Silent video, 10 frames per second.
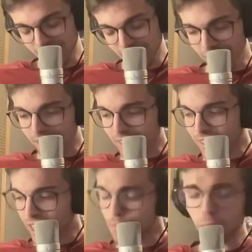And
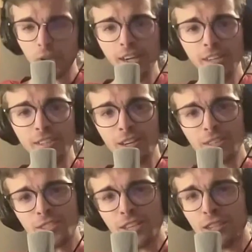I've been playing guitar
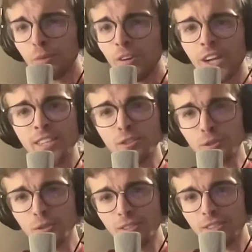since I was about 9 years
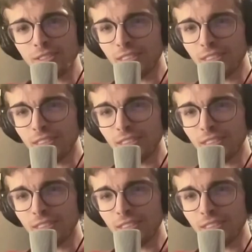old.